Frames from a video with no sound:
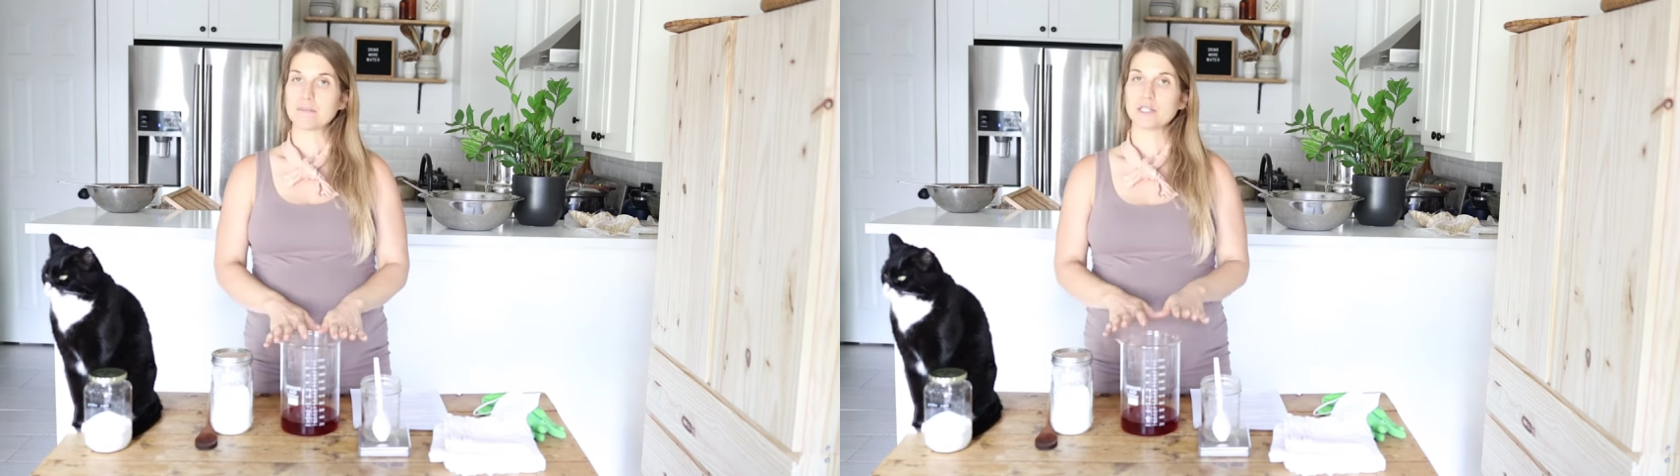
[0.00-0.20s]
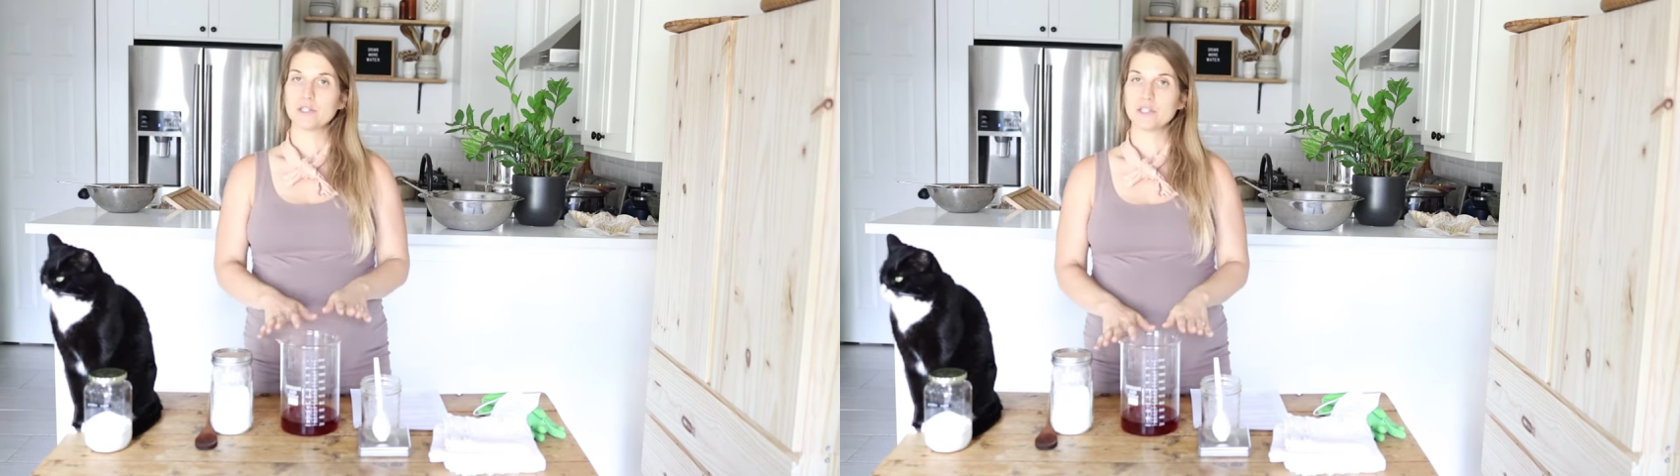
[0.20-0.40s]

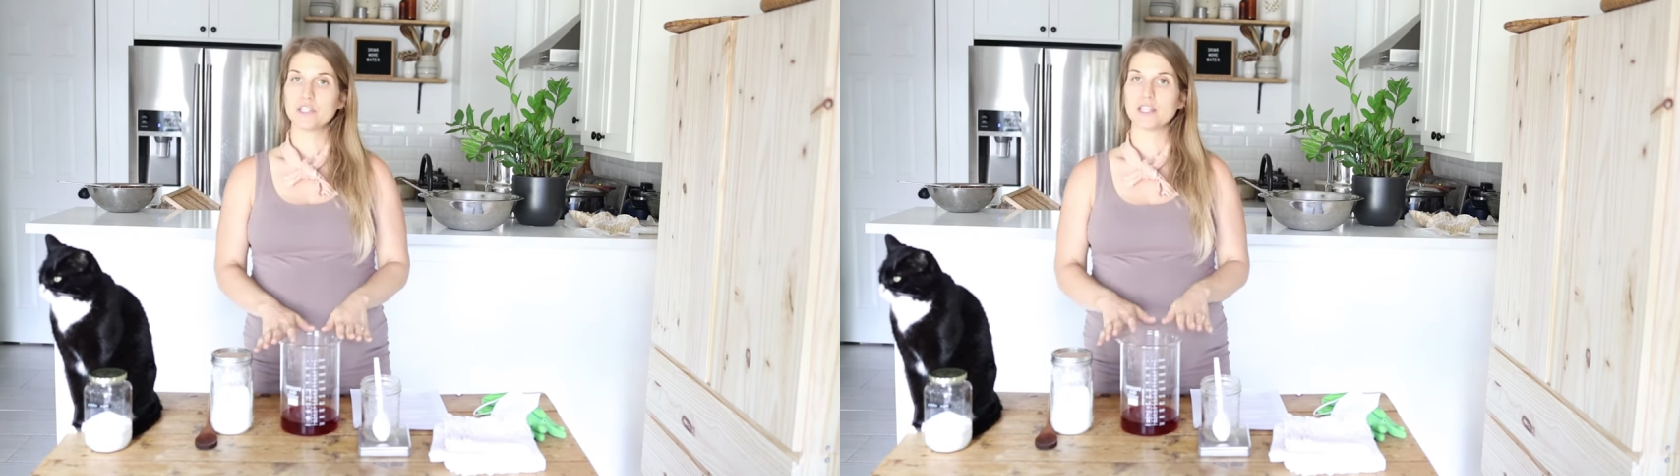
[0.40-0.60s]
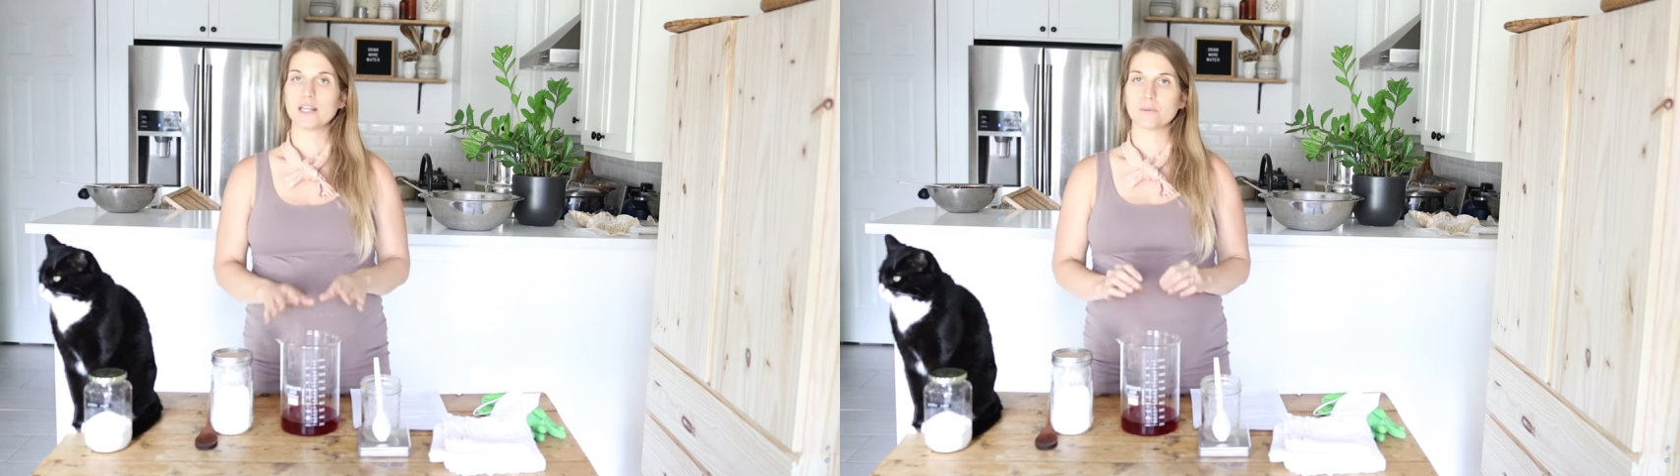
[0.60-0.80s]
but
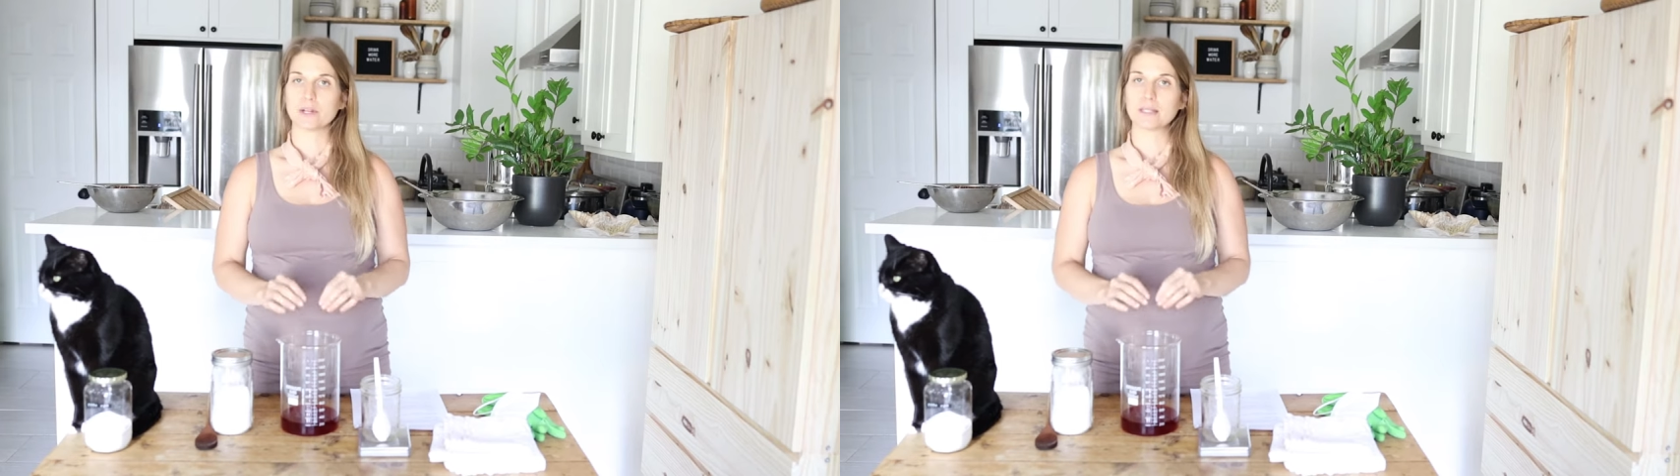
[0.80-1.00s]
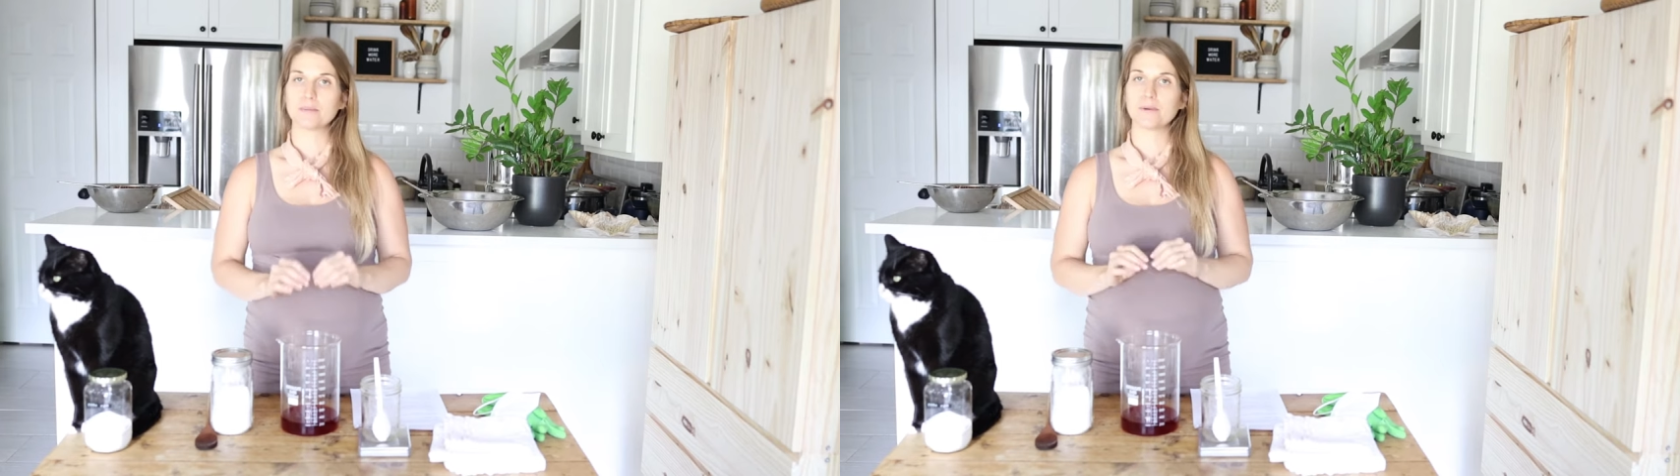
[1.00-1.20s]
usually it
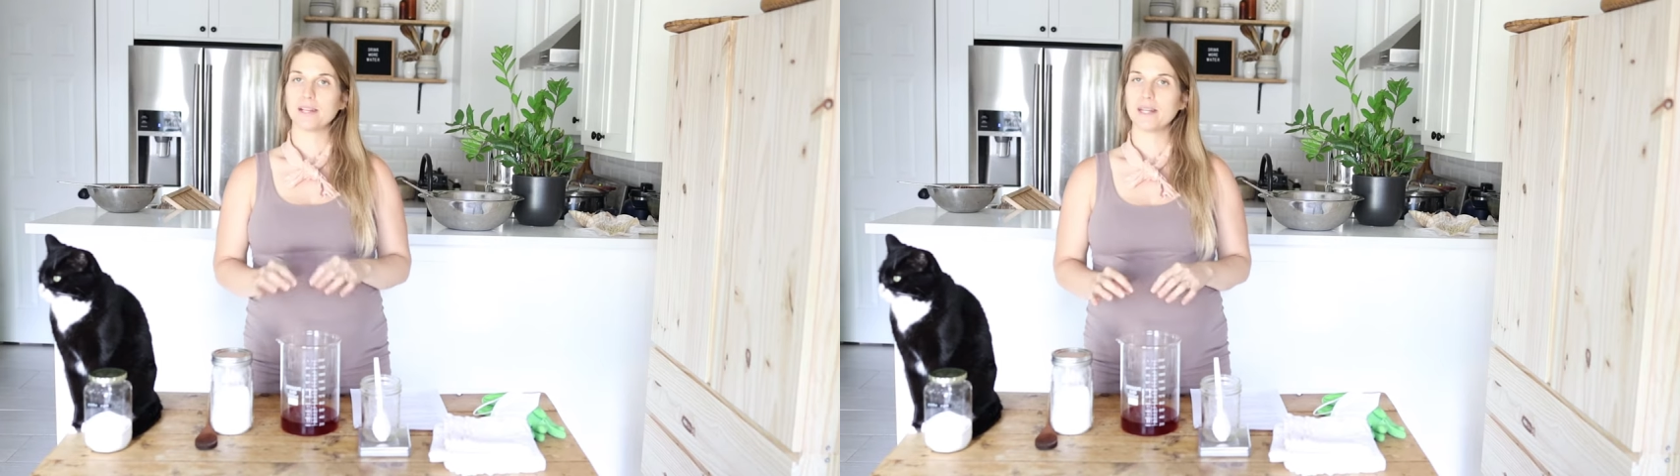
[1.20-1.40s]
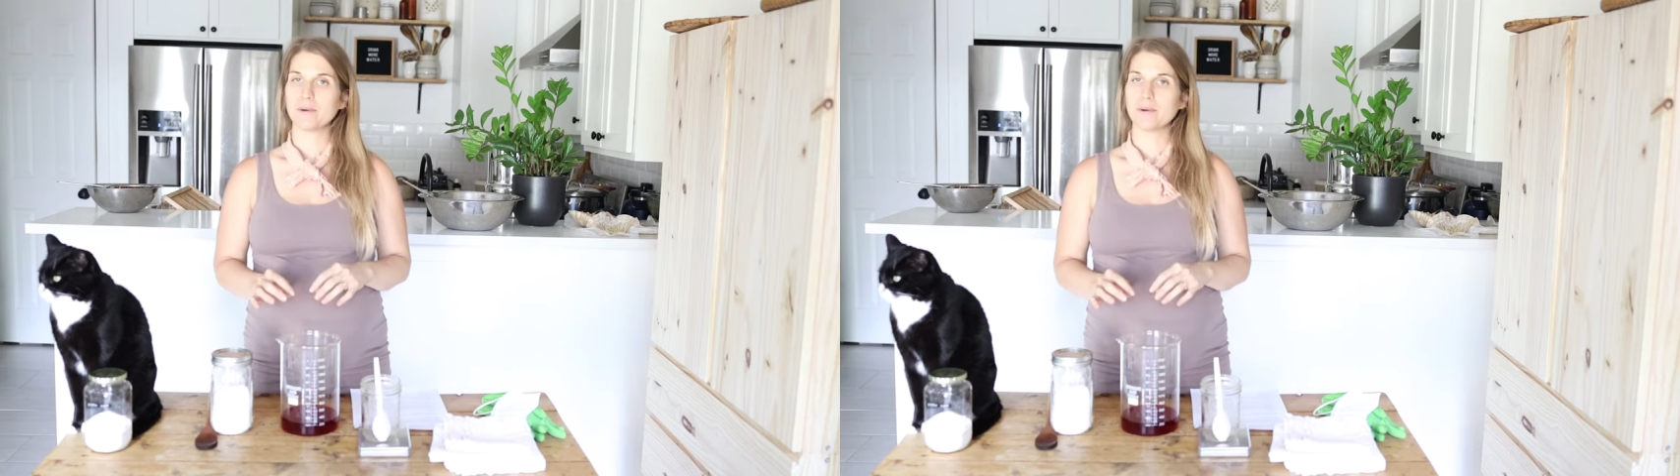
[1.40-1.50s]
works pretty